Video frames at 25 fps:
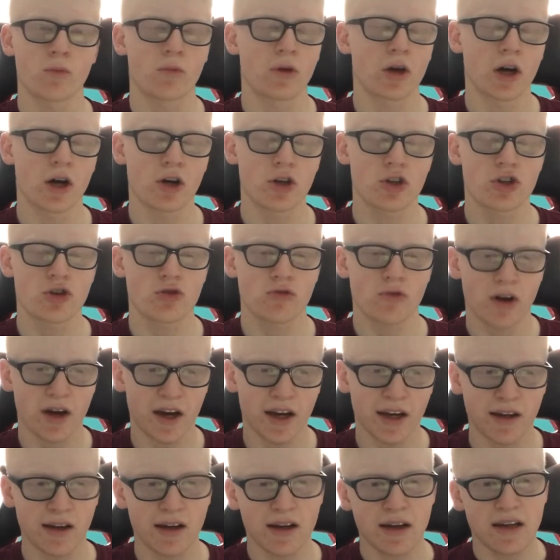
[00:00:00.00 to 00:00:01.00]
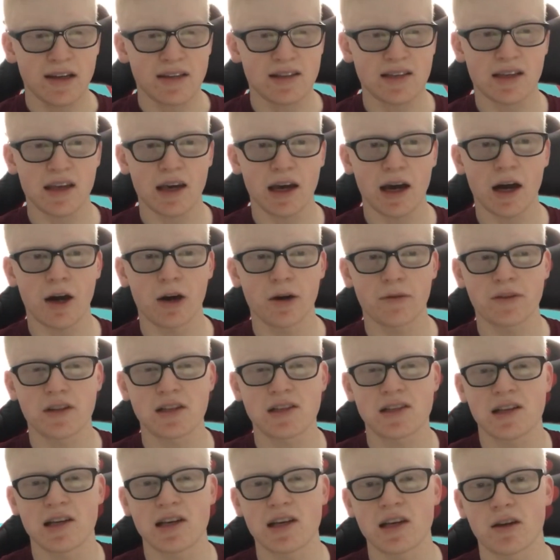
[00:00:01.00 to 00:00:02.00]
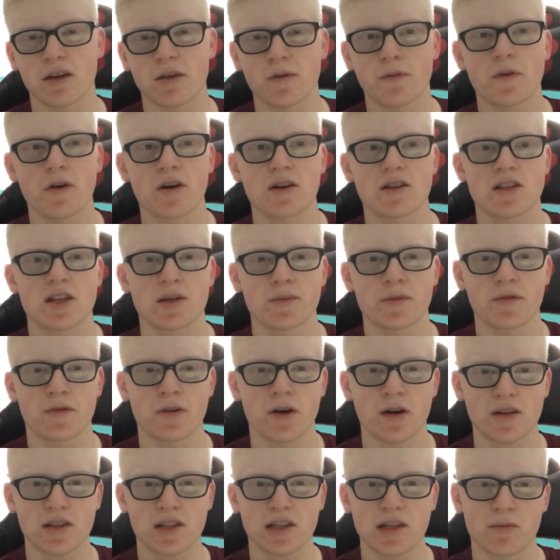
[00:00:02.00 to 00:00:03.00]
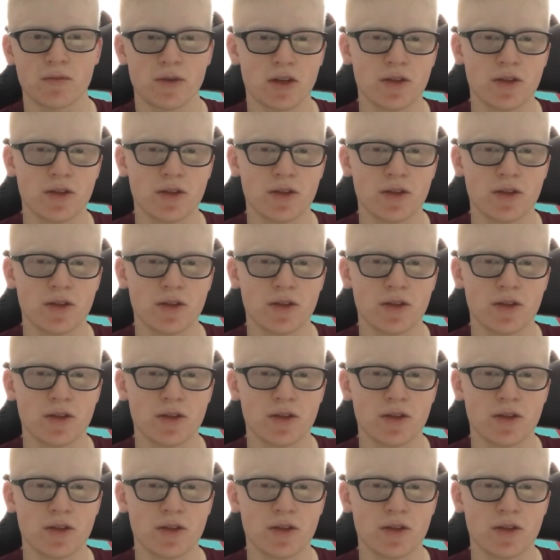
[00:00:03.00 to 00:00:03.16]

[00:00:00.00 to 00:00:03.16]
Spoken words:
We are trying to get out of this league at the first time of asking,